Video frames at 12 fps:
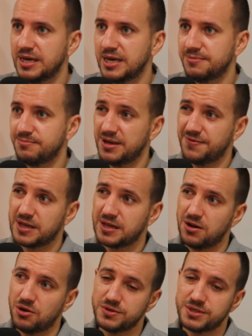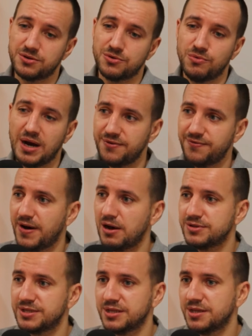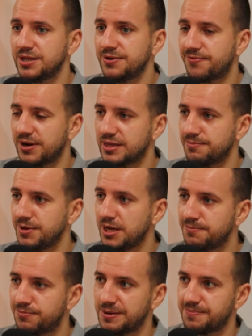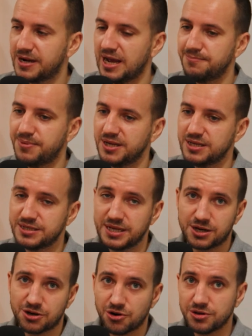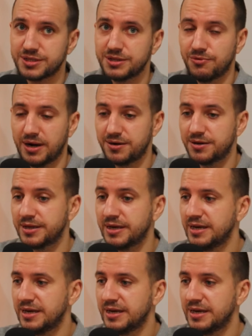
maybe closer to 1,000 different meal prep companies across the world,